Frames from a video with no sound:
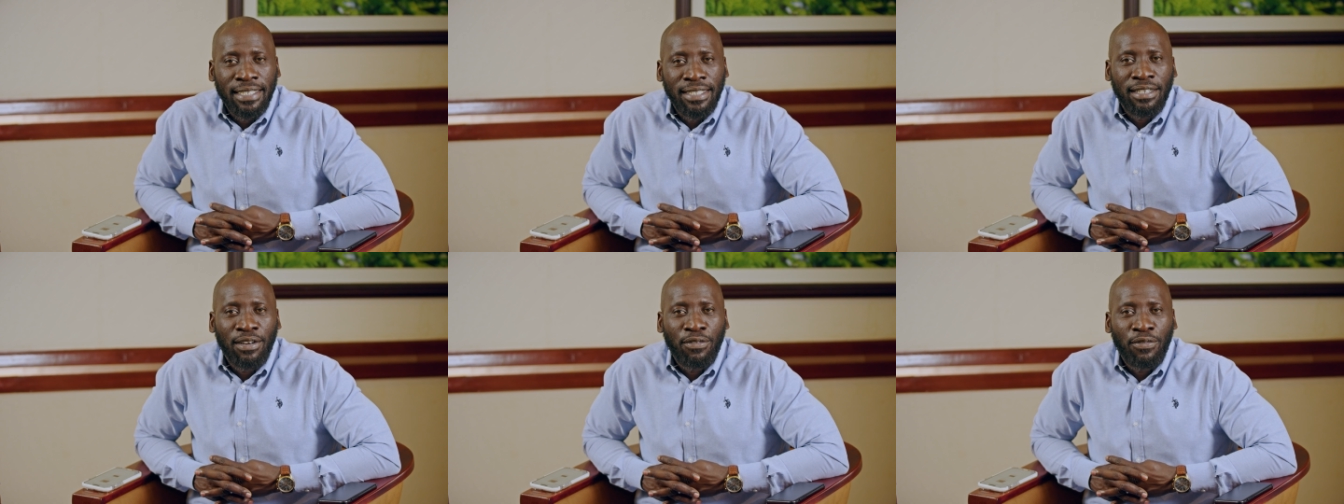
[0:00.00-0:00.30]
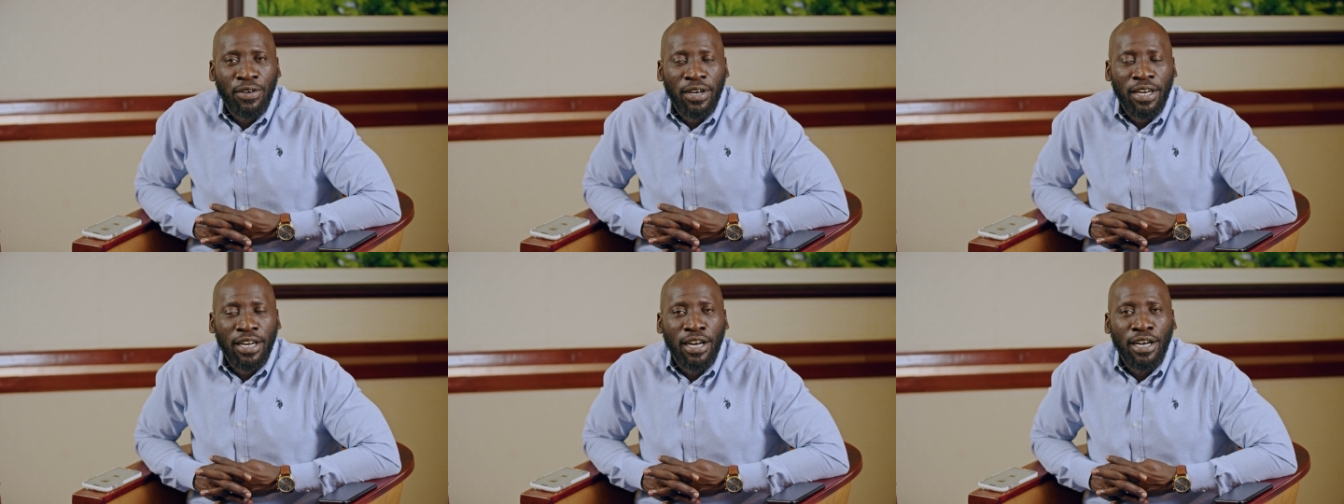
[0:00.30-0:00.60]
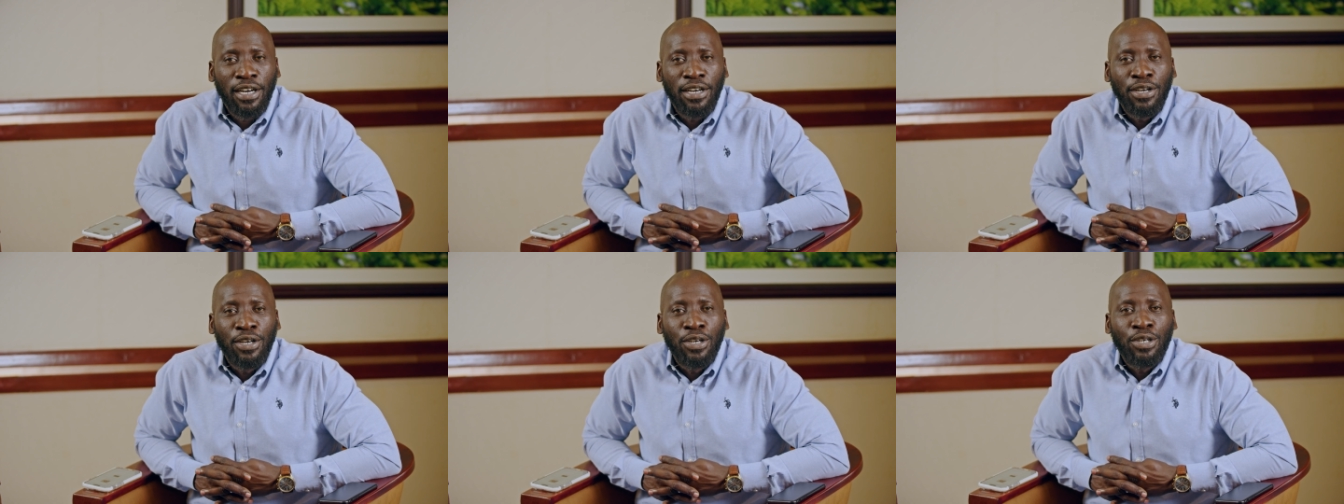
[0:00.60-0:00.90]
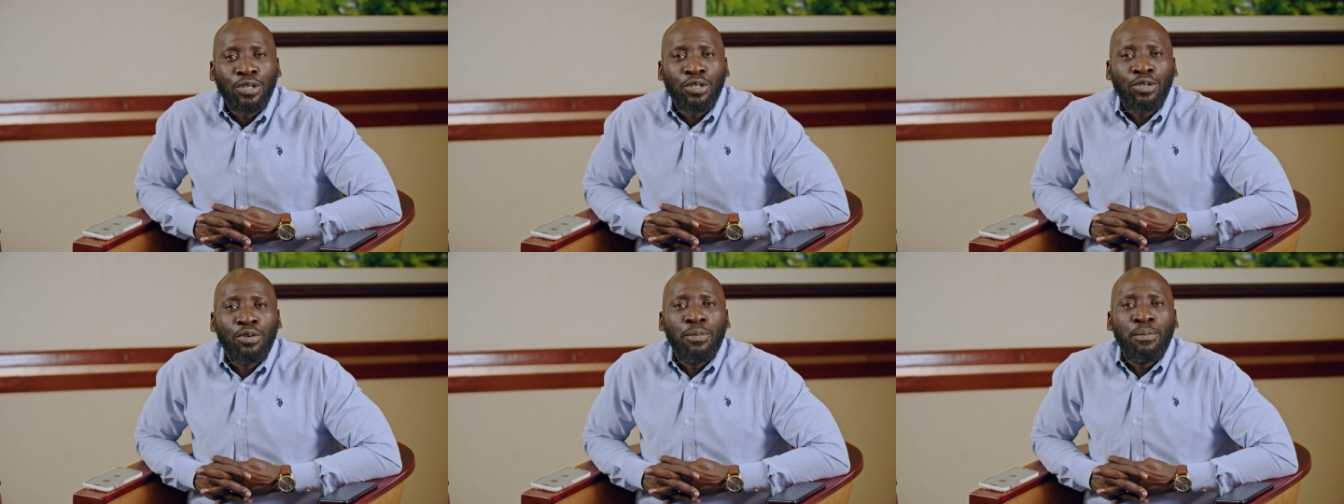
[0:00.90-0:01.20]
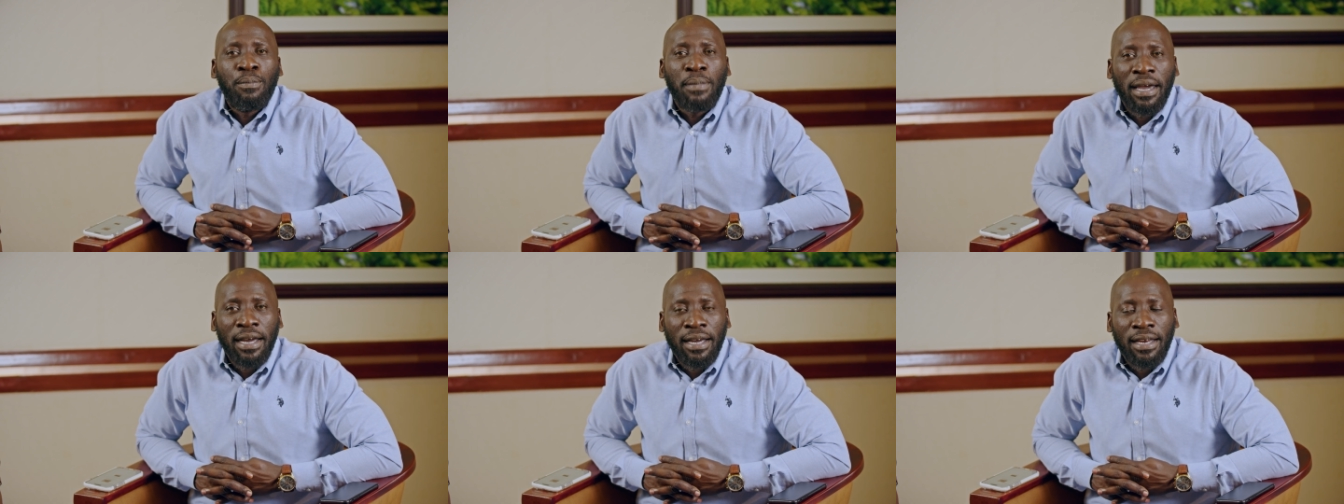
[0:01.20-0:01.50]
East Africa to
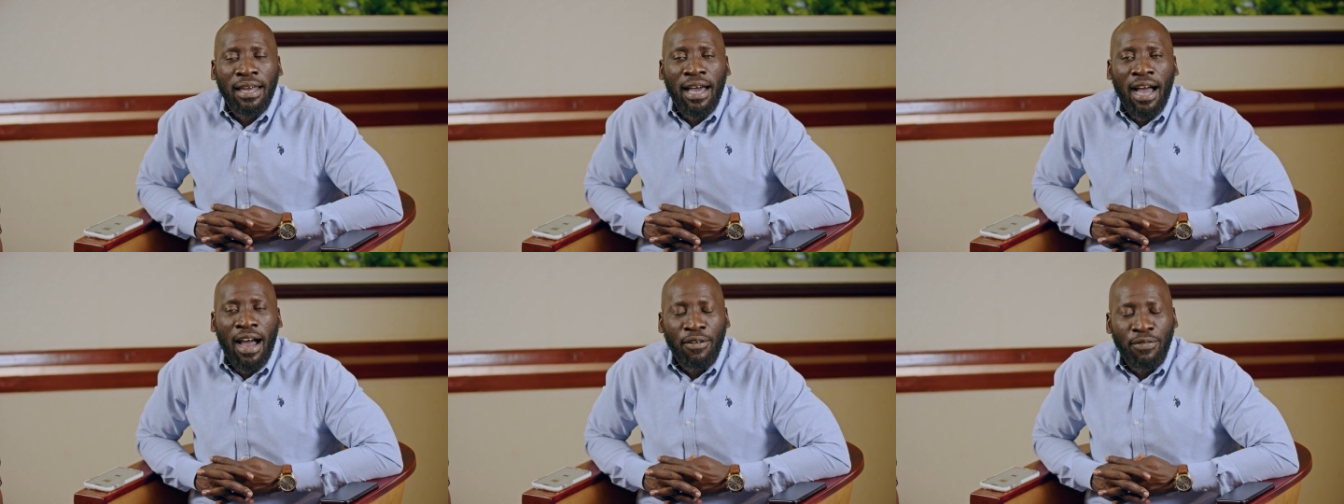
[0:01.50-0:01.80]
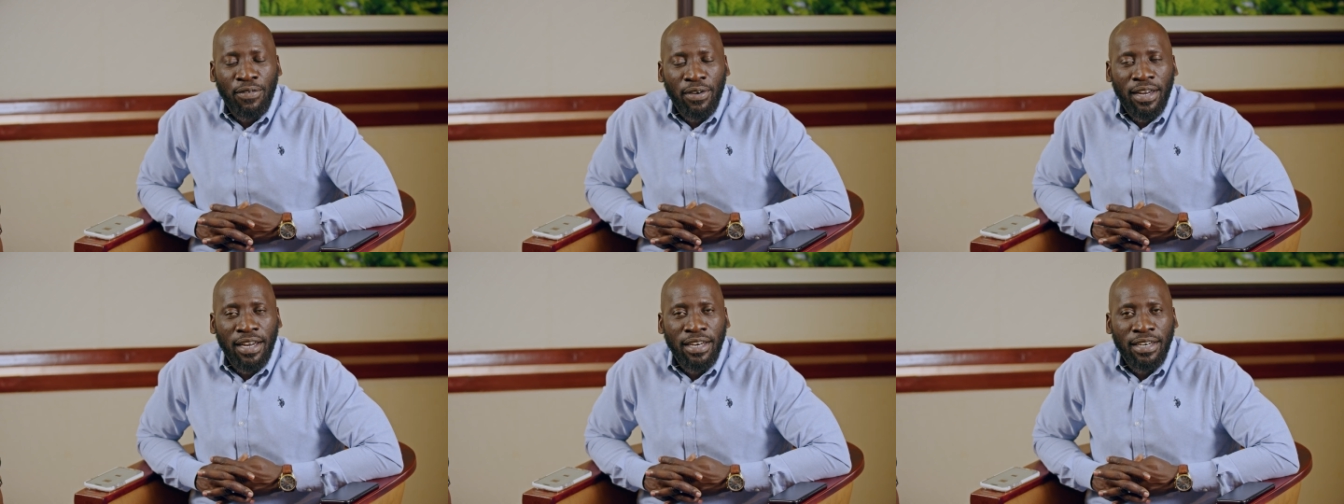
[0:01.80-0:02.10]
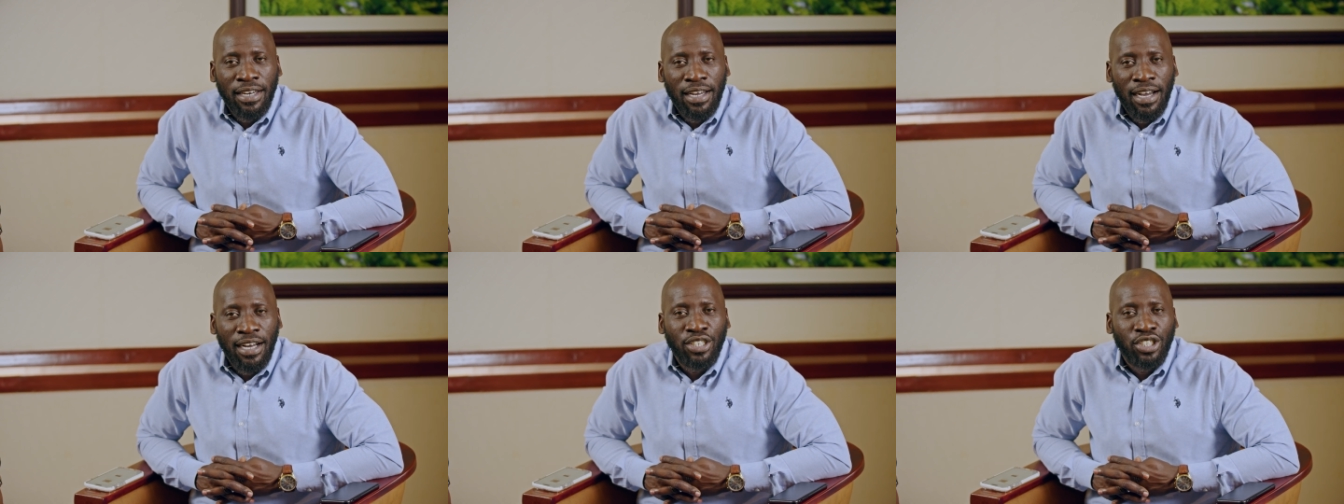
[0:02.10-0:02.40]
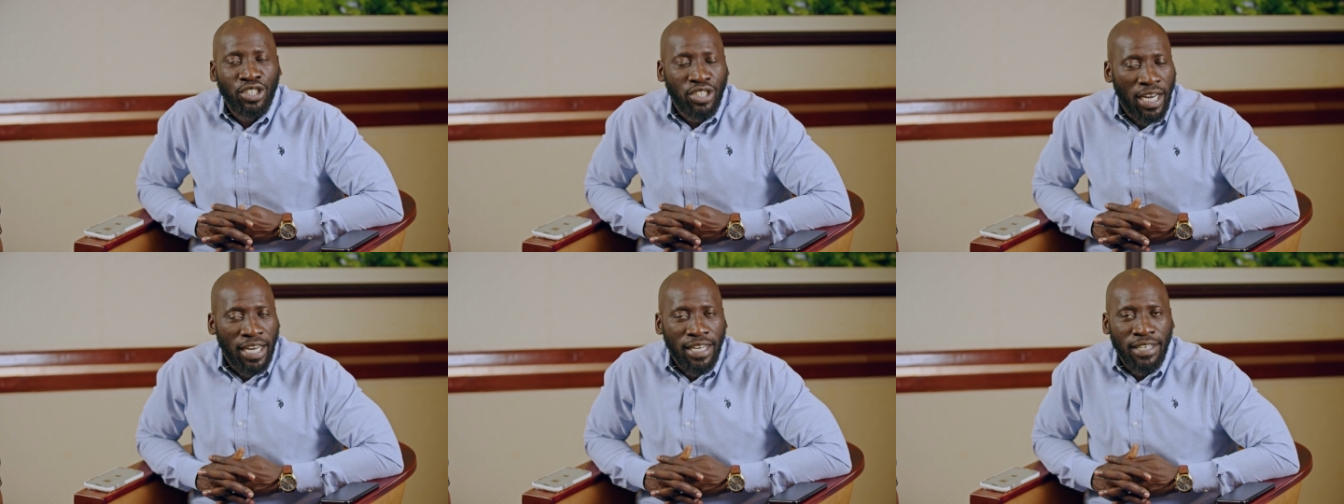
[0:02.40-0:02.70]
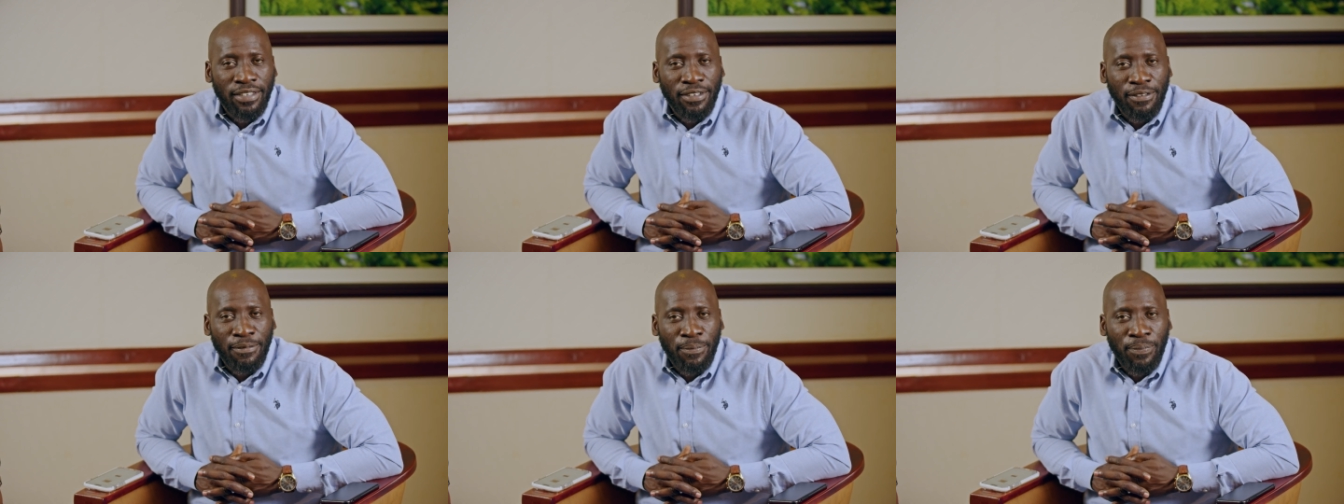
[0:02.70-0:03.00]
make the African girl shine.